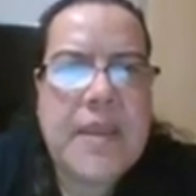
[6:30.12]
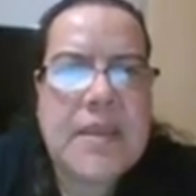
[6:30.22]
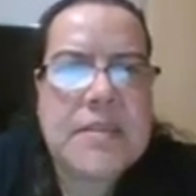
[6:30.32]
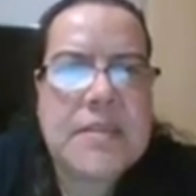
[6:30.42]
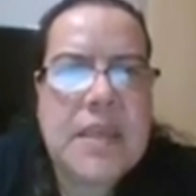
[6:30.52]

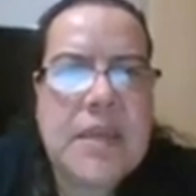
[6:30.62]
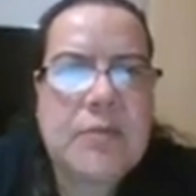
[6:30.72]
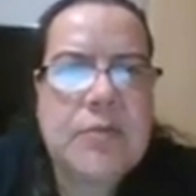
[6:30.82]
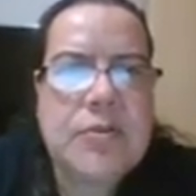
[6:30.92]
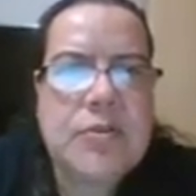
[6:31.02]
is
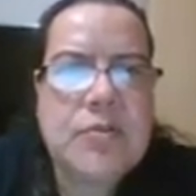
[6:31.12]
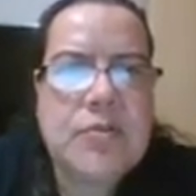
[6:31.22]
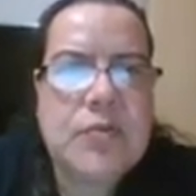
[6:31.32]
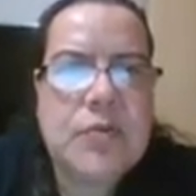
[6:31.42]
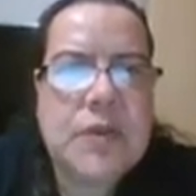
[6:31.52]
equal
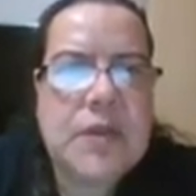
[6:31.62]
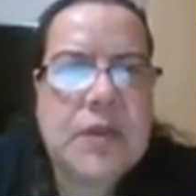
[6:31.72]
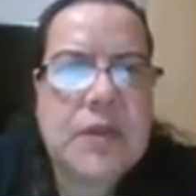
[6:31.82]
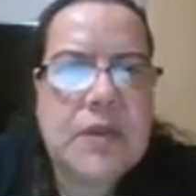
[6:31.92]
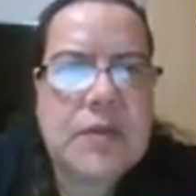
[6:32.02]
to,
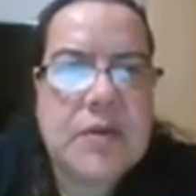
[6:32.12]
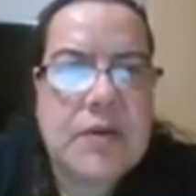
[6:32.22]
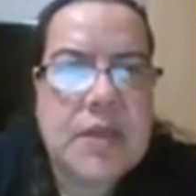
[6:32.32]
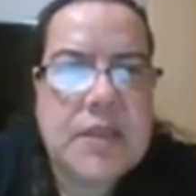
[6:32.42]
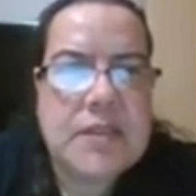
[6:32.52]

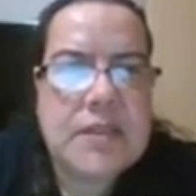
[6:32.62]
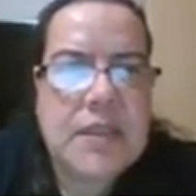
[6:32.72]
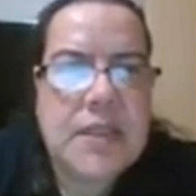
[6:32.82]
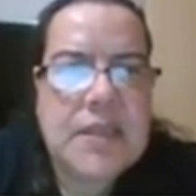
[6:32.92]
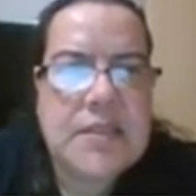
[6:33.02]
it's
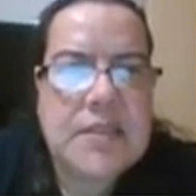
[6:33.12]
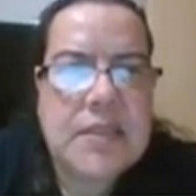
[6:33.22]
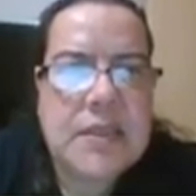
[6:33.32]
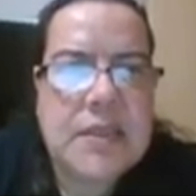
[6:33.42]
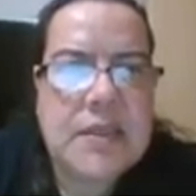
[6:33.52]
less
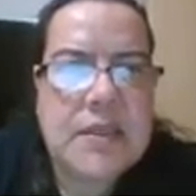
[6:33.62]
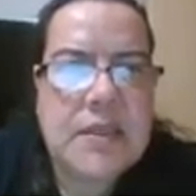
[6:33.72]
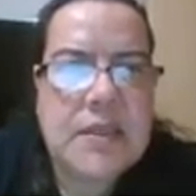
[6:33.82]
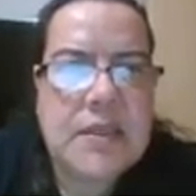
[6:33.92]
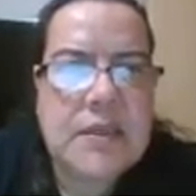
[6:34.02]
than,
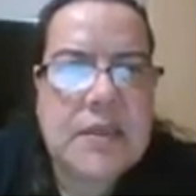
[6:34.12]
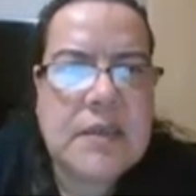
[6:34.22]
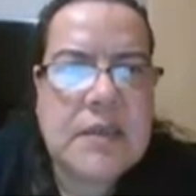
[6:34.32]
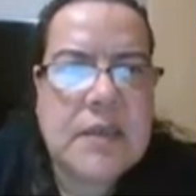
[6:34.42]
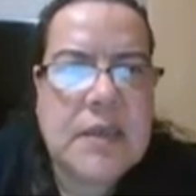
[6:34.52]

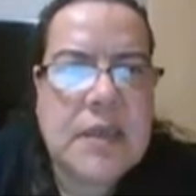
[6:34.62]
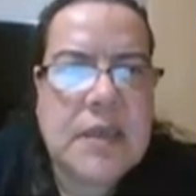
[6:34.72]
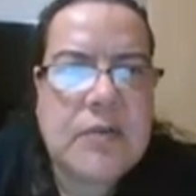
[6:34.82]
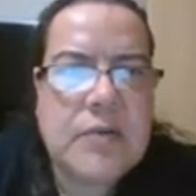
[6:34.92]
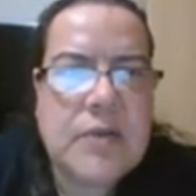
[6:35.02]
not
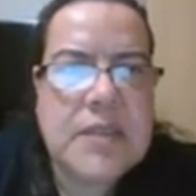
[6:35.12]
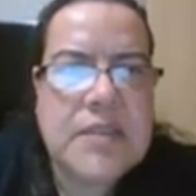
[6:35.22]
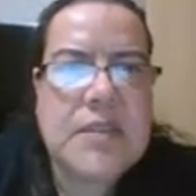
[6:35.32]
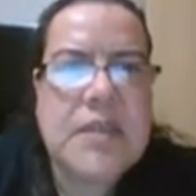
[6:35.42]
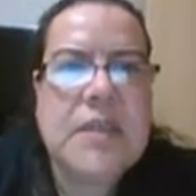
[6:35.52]
equal,
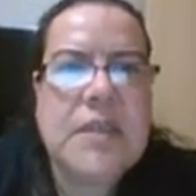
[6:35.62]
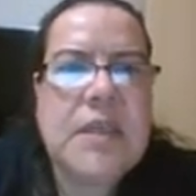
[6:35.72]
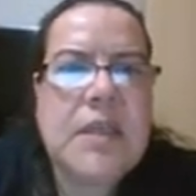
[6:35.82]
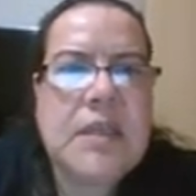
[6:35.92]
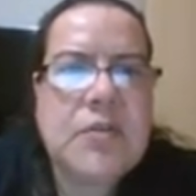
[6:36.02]
less than
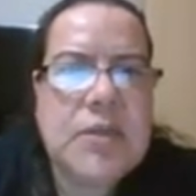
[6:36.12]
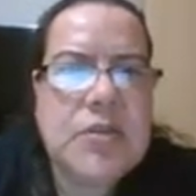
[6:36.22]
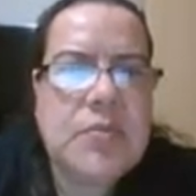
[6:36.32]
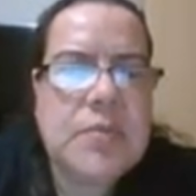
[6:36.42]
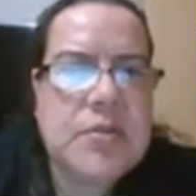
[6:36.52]

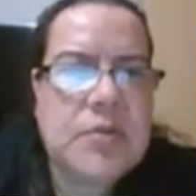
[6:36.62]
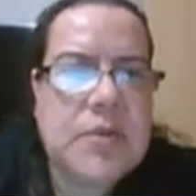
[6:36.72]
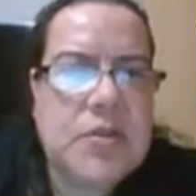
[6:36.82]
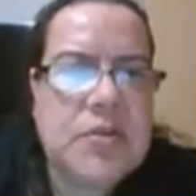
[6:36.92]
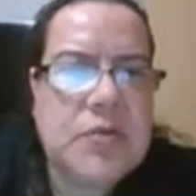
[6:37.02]
22 plus
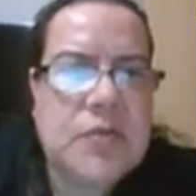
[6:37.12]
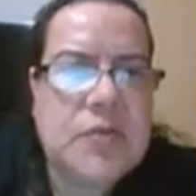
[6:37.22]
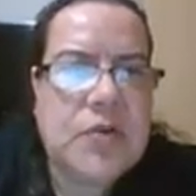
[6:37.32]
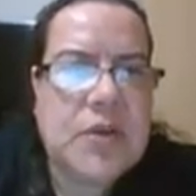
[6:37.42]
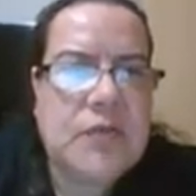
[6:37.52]
22 is
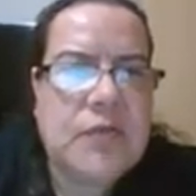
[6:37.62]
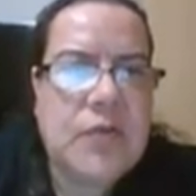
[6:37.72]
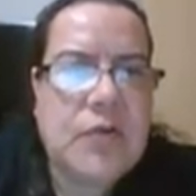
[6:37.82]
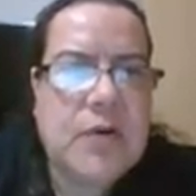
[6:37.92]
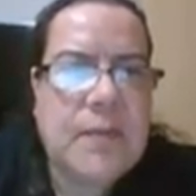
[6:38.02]

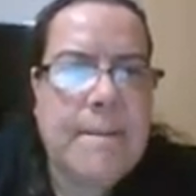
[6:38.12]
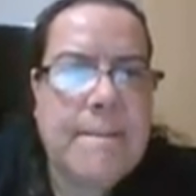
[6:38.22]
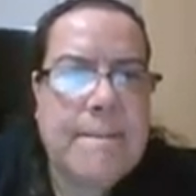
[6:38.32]
44.